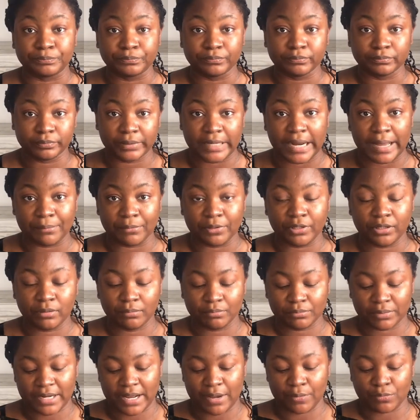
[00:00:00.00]
primer,
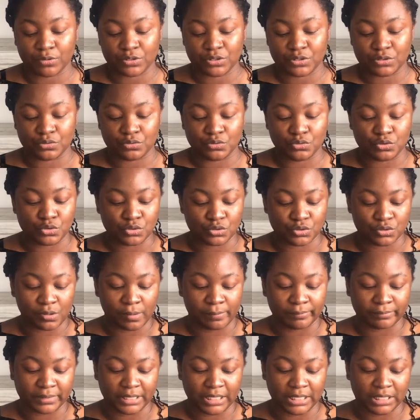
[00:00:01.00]
but I want to use
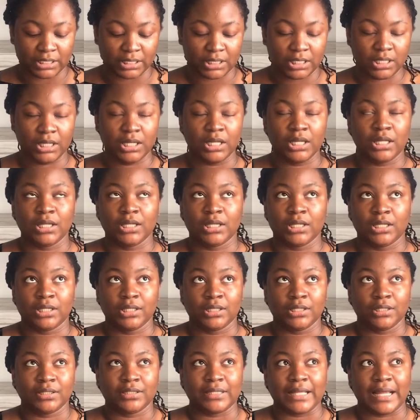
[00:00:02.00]
something
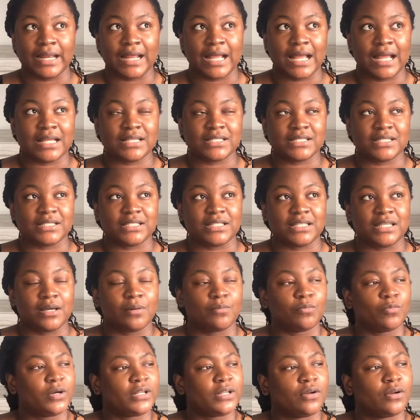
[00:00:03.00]
that has the
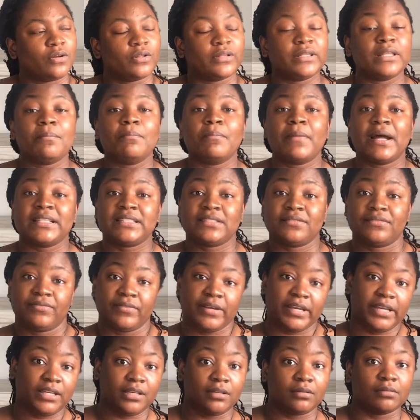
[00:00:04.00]
what the
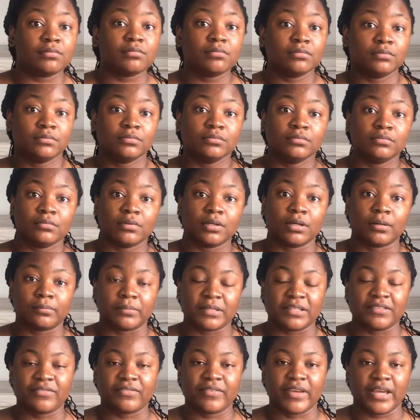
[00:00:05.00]
mattifying
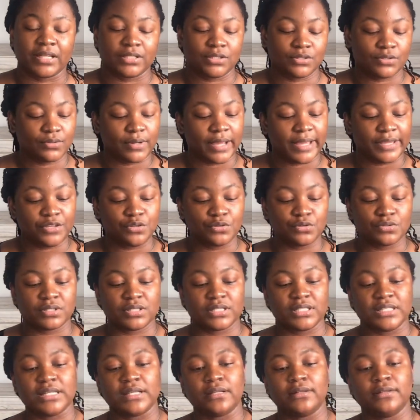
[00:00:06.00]
effect. So I used
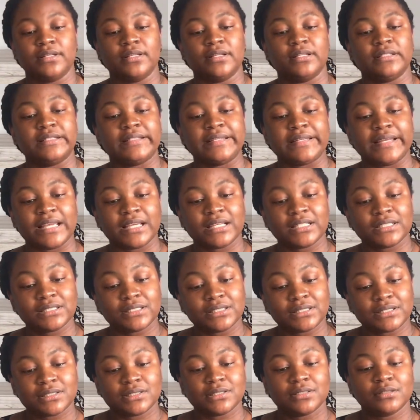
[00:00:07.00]
the
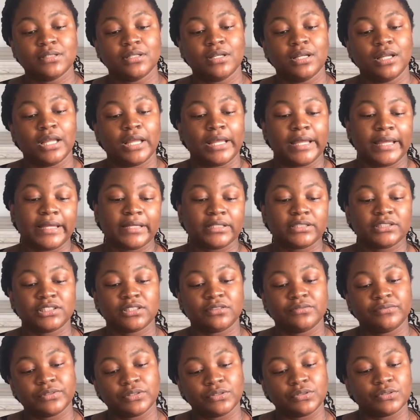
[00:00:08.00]
NYX Angel
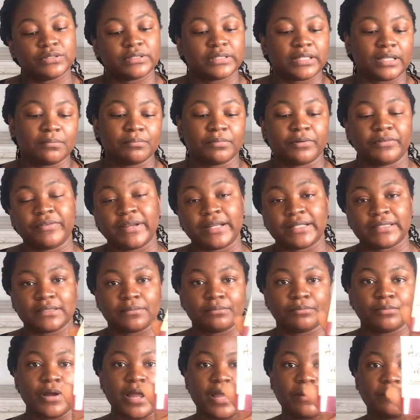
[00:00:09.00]
Veil Skin Perfecting
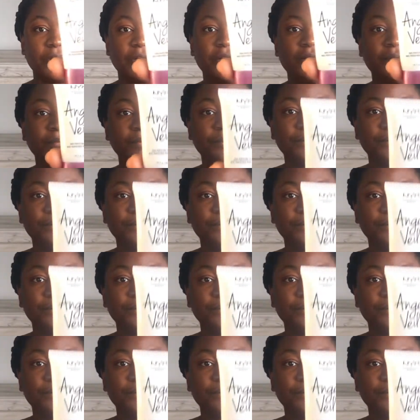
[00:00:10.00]
Primer.